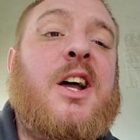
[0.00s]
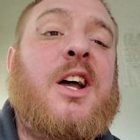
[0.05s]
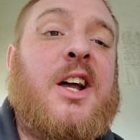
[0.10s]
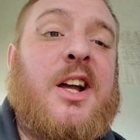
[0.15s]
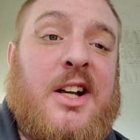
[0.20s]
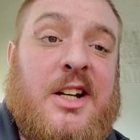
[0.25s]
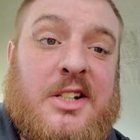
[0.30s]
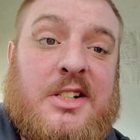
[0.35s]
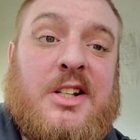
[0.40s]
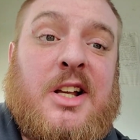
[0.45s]

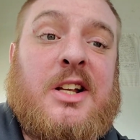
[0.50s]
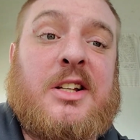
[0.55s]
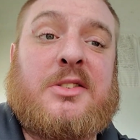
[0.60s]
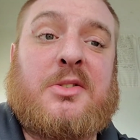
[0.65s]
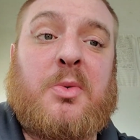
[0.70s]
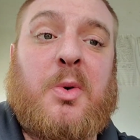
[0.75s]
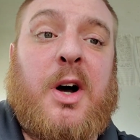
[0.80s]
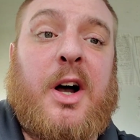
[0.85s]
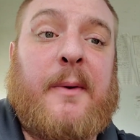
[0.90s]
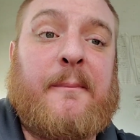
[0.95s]
Because guess
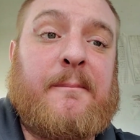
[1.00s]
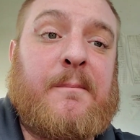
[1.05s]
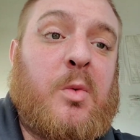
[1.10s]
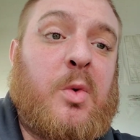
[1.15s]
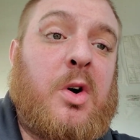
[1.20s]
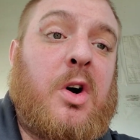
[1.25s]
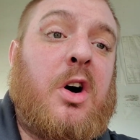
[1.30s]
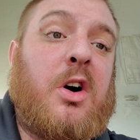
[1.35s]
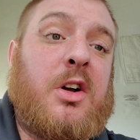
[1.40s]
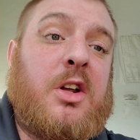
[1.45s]
what?
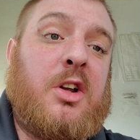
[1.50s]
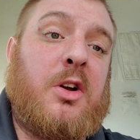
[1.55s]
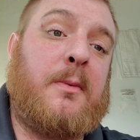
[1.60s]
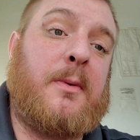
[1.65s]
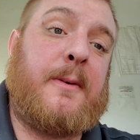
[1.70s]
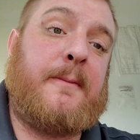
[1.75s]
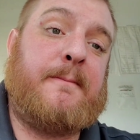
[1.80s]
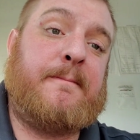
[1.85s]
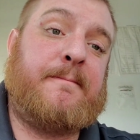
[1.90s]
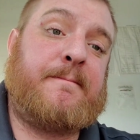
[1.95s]
We're all
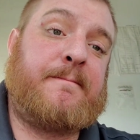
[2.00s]
human,